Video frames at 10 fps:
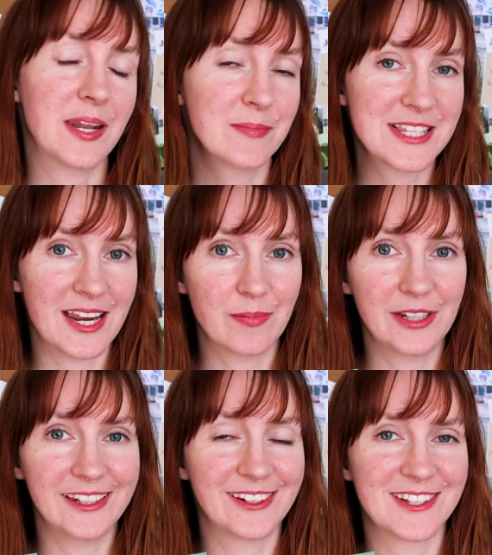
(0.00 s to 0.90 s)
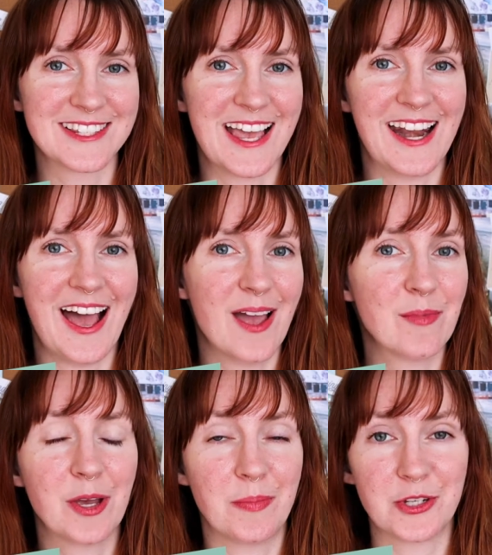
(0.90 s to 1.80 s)
My name is Annabelle Needles, and
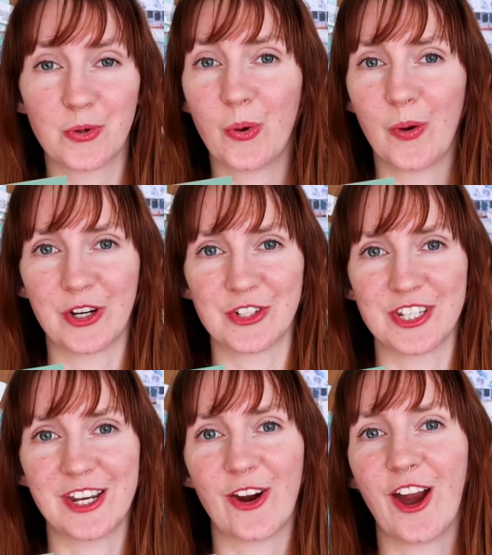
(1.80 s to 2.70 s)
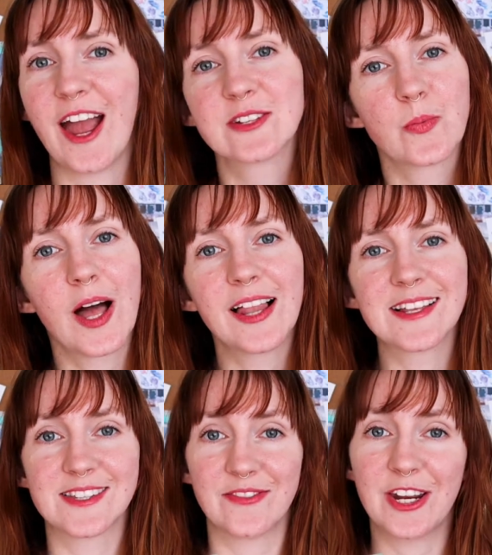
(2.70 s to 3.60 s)
I'm a habitual wonder seeker as well
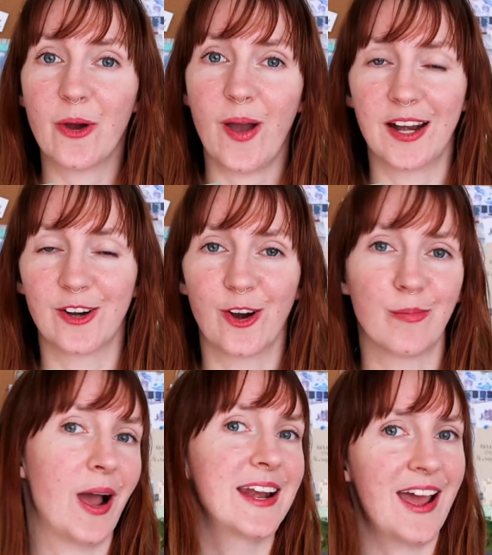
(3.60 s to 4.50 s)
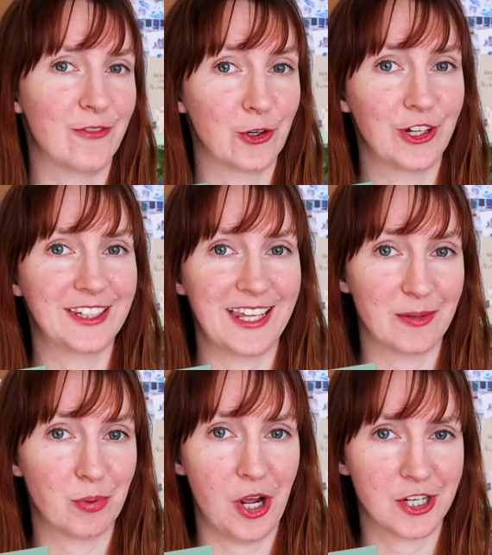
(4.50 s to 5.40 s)
as the video editor behind Evergreen
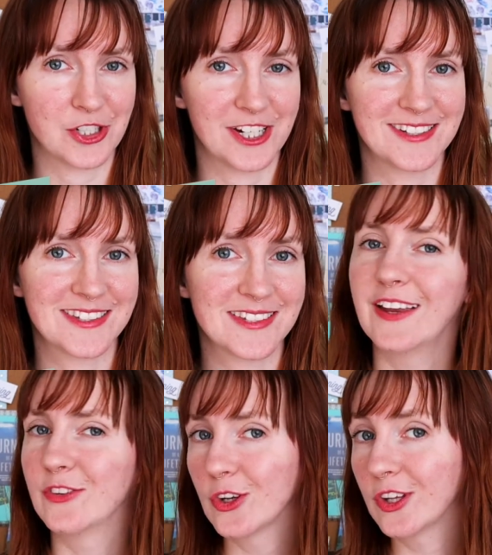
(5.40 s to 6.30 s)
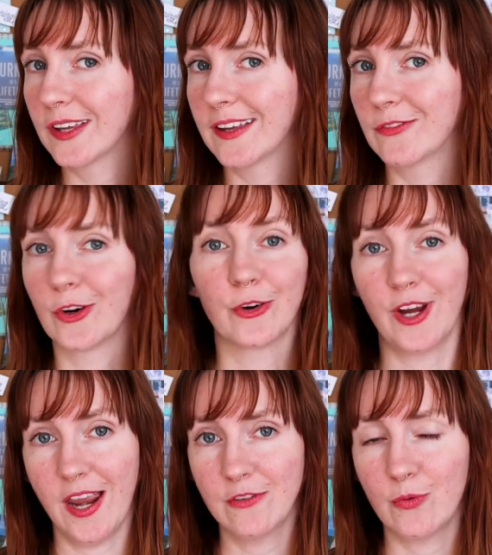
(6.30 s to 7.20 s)
Lane Productions. If you're looking for
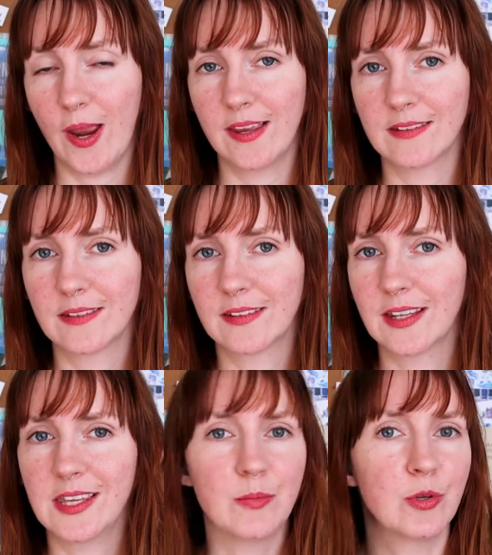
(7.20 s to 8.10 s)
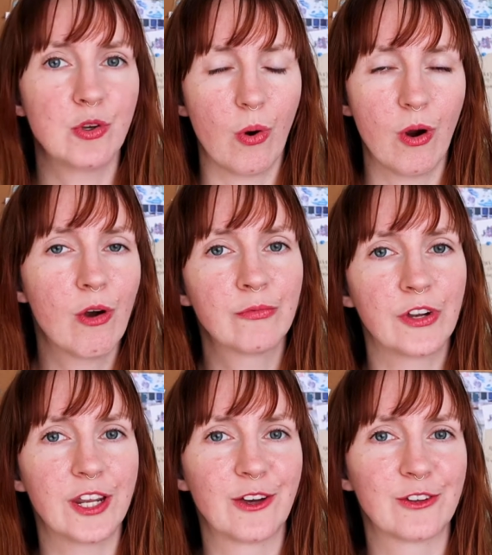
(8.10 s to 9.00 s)
creative ways to keep your home
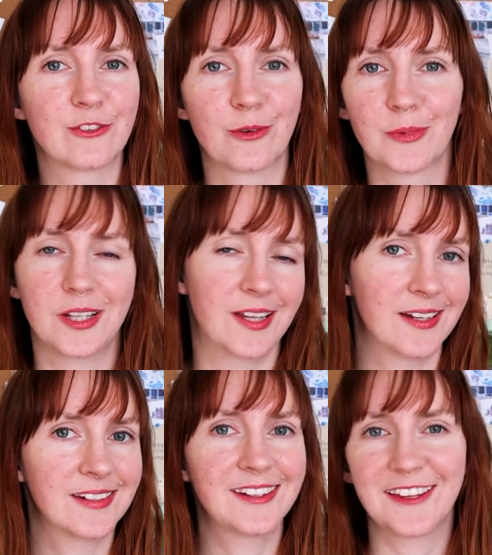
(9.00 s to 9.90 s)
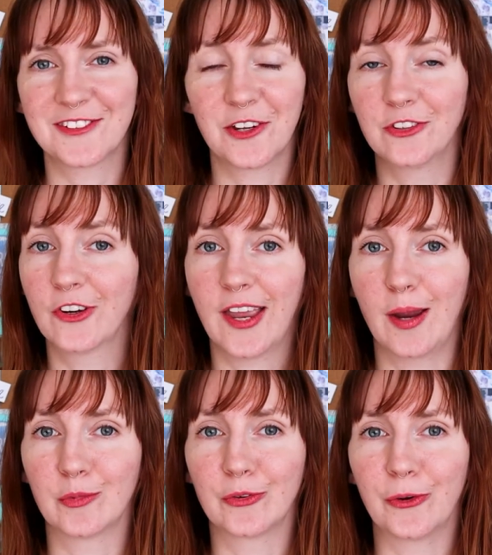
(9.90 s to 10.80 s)
videos from collecting dust on your
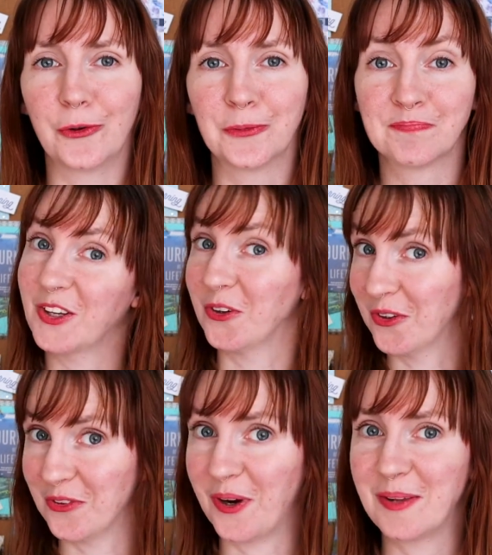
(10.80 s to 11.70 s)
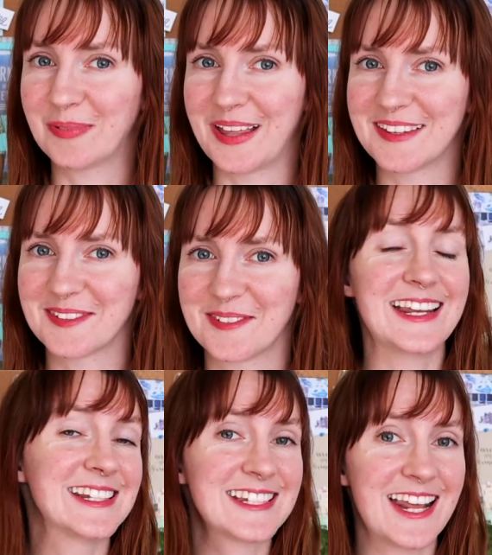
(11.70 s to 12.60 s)
camera roll, you're in the right place.
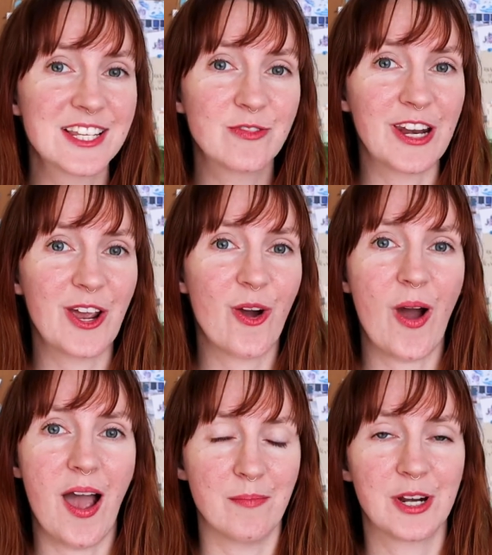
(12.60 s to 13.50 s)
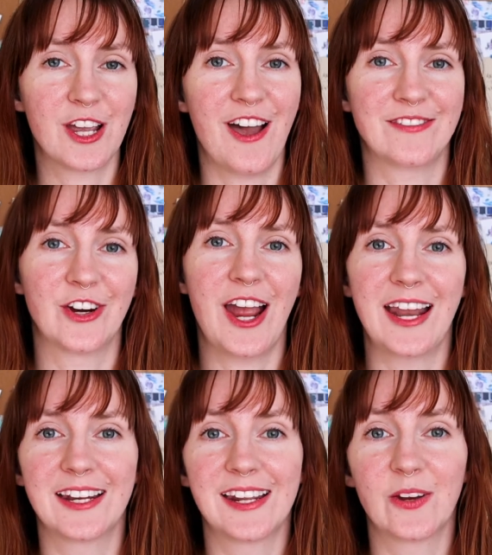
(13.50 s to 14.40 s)
In today's video, I'm gonna cover
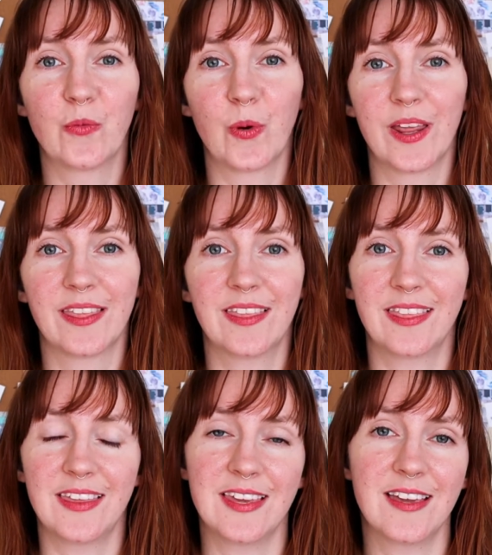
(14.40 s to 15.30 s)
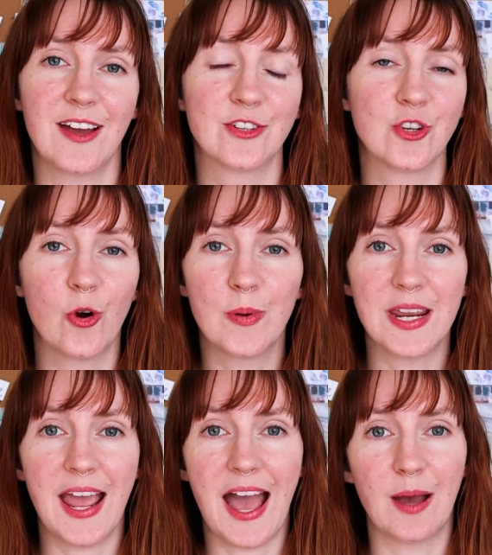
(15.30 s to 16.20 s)
editing with the
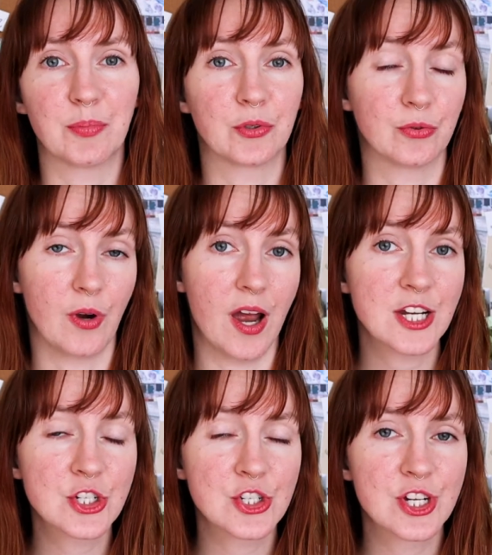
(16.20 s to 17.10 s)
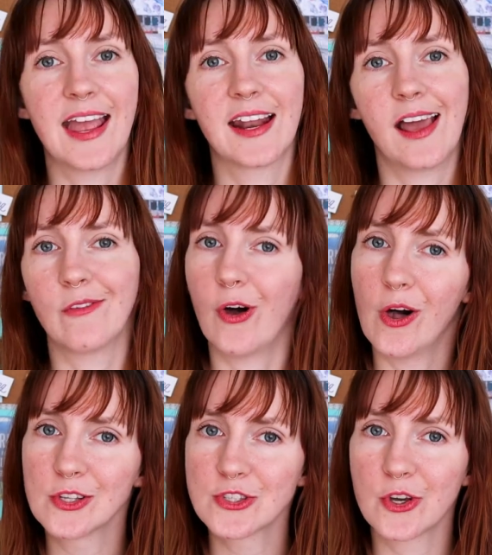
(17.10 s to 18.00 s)
Adobe app Rush, and I've
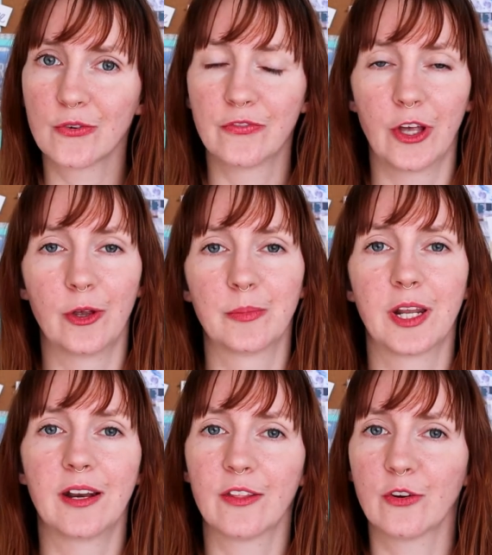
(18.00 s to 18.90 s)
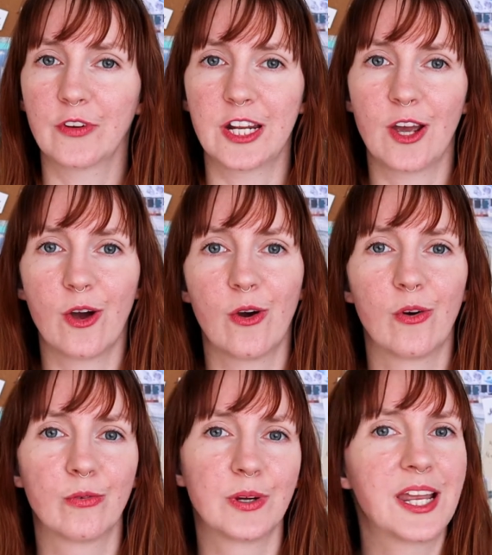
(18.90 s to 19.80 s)
also filmed another
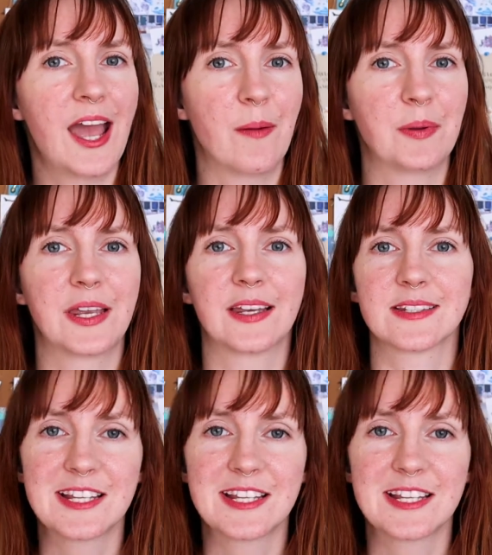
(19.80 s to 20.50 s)
video recapping